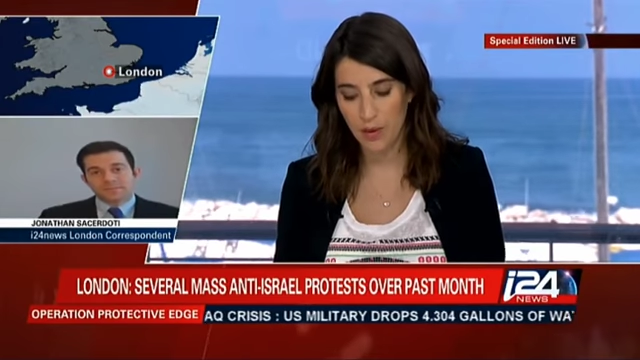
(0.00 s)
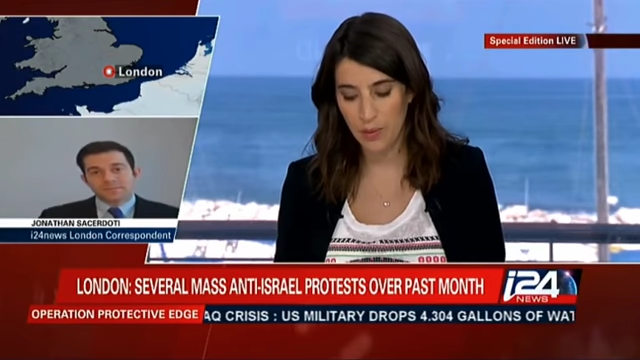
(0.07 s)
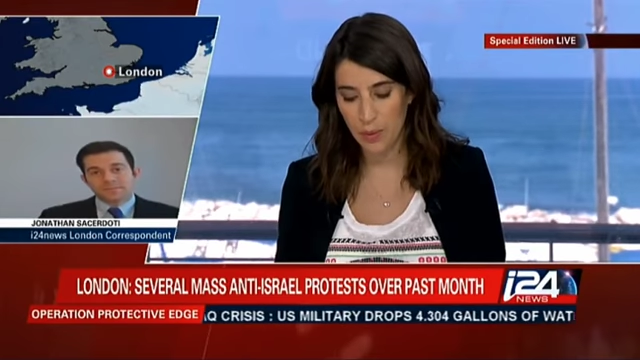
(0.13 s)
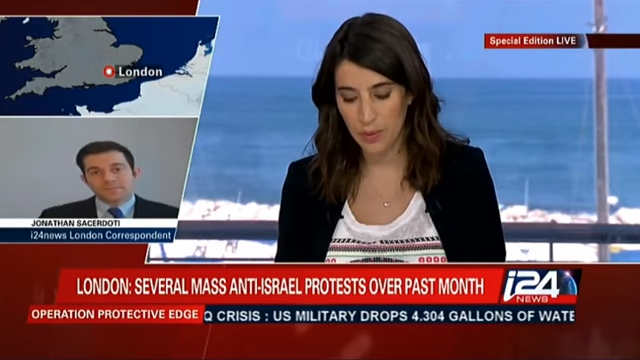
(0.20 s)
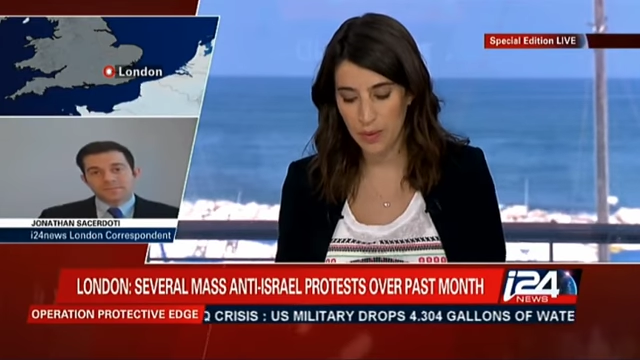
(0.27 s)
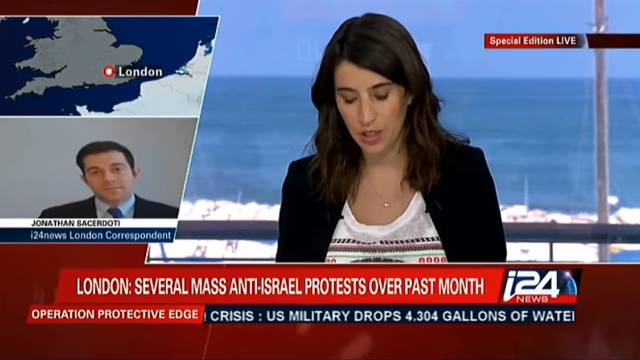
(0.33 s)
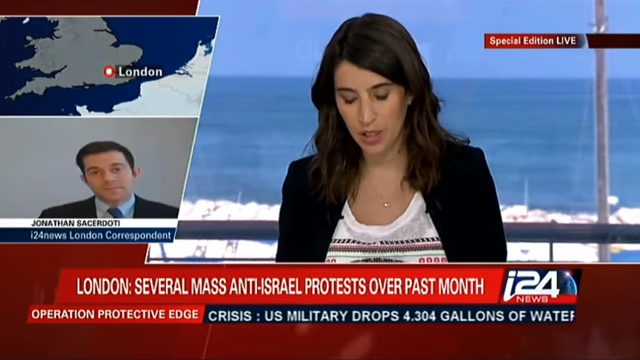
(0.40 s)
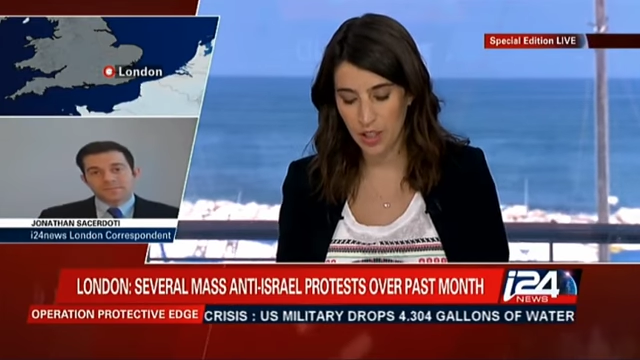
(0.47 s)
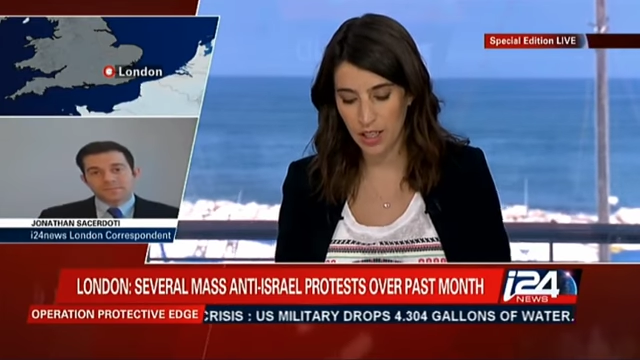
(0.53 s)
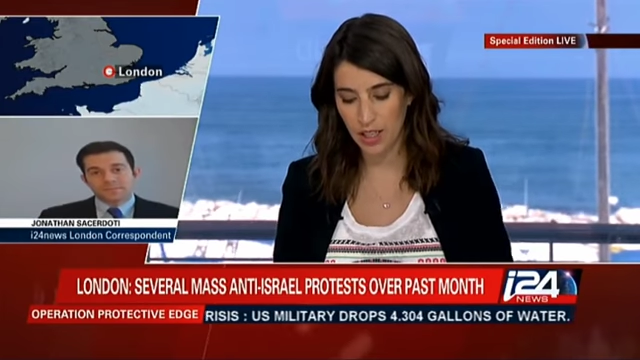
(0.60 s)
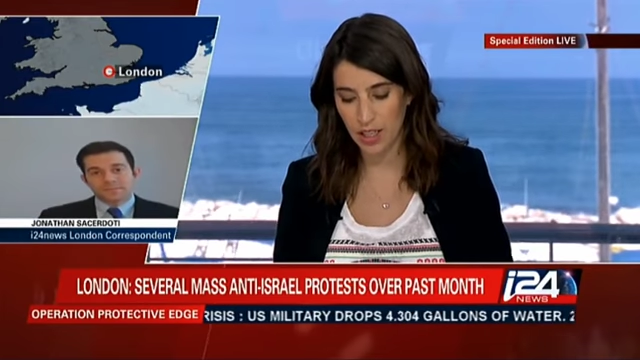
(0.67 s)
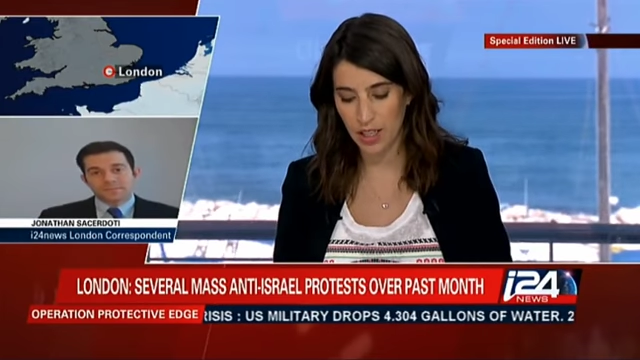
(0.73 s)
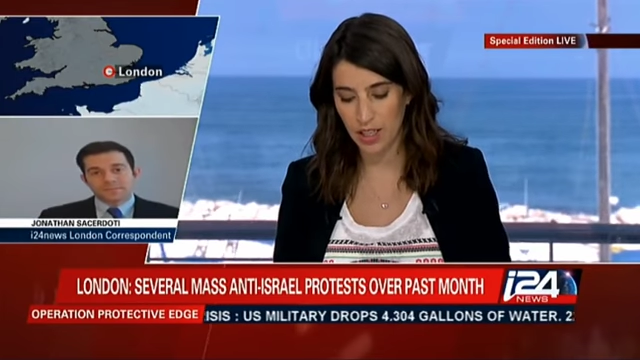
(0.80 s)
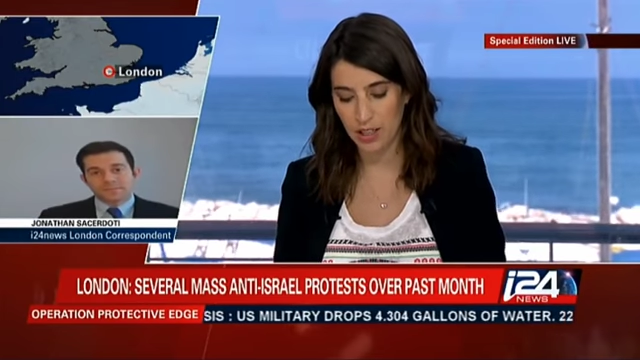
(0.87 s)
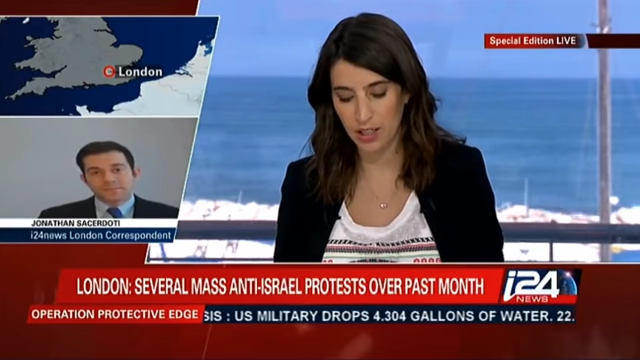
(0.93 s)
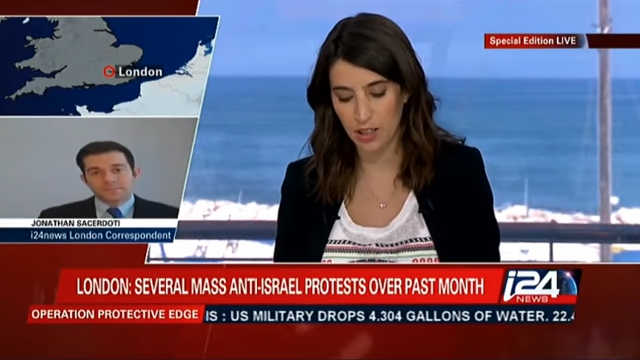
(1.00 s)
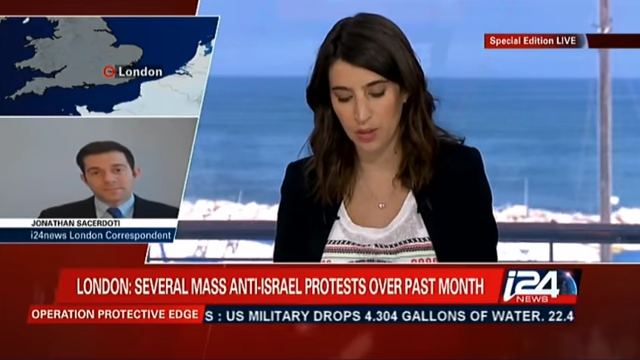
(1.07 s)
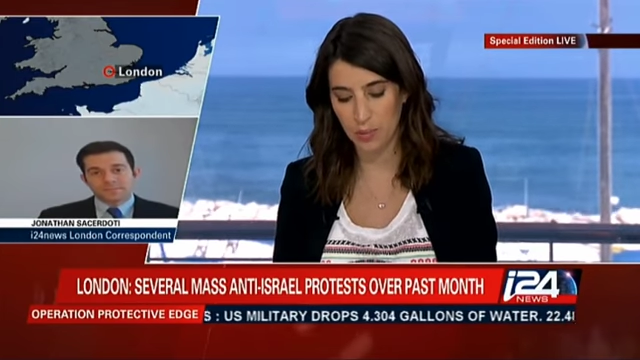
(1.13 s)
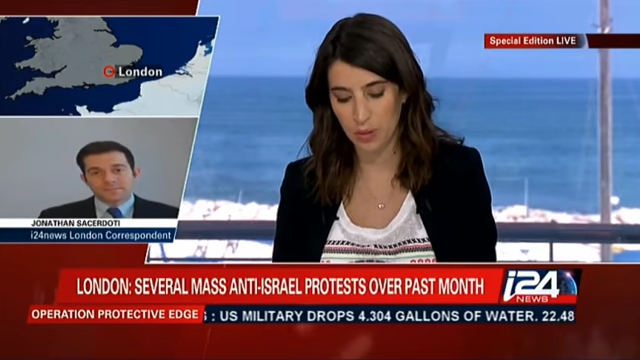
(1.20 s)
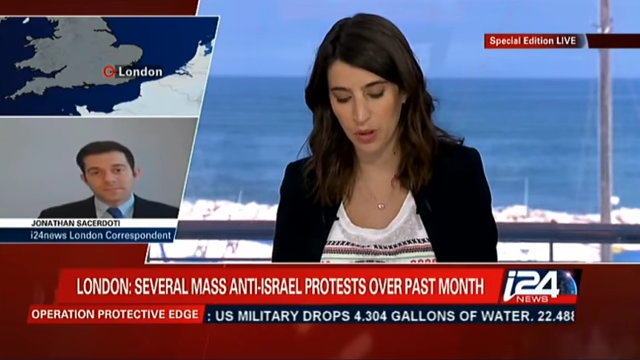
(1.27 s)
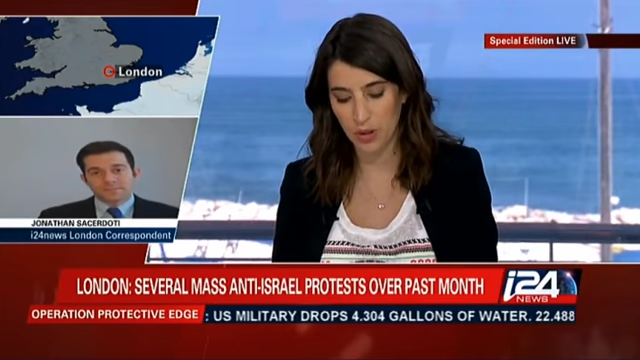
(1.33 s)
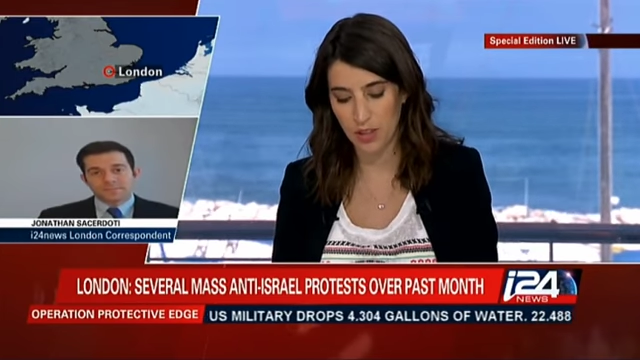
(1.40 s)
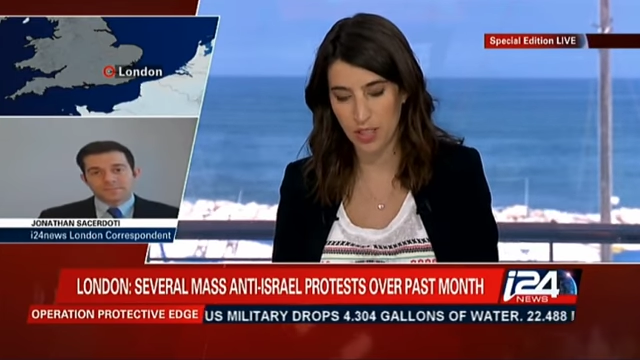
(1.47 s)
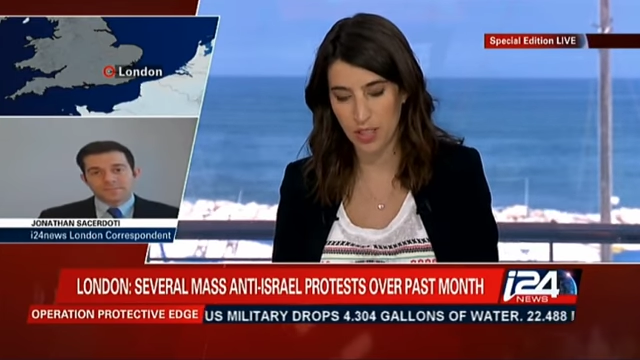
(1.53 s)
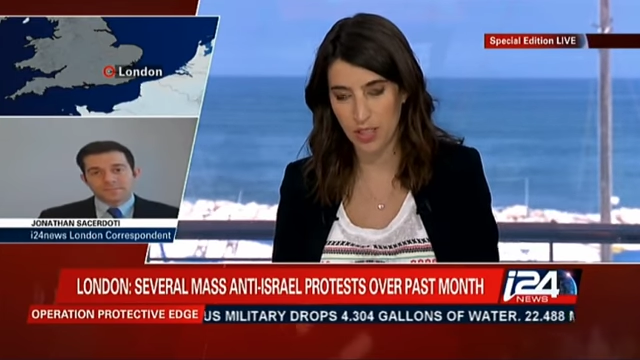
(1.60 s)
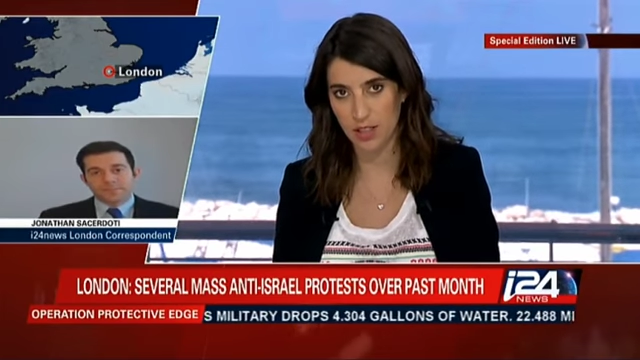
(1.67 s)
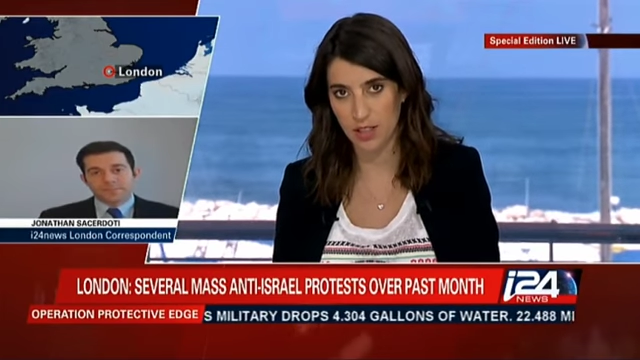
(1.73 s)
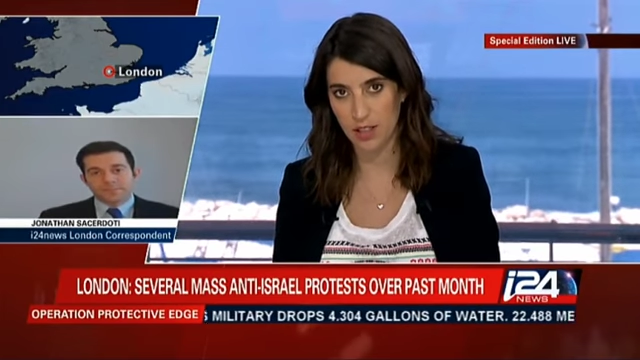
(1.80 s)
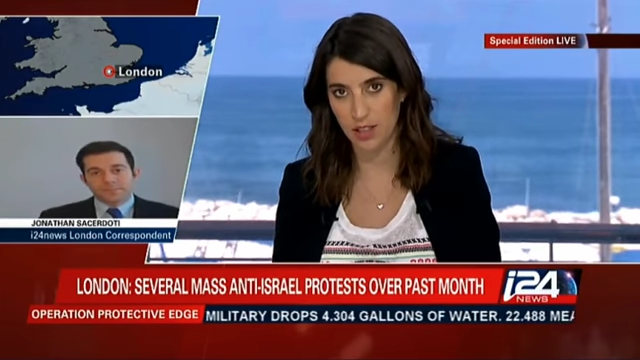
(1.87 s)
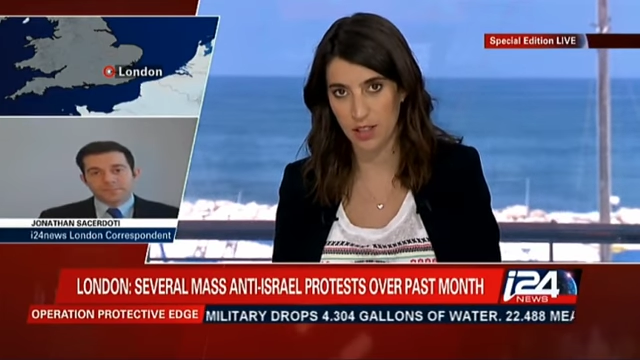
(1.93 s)
And when we look at the
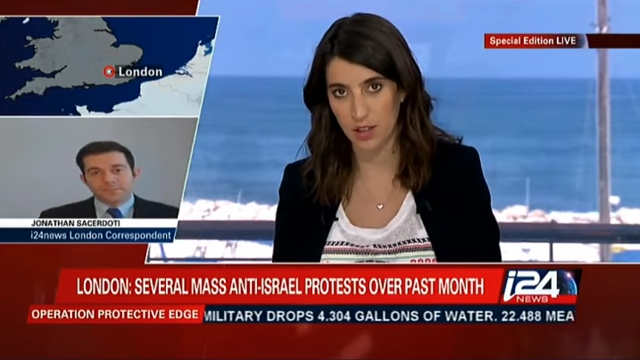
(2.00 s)
protests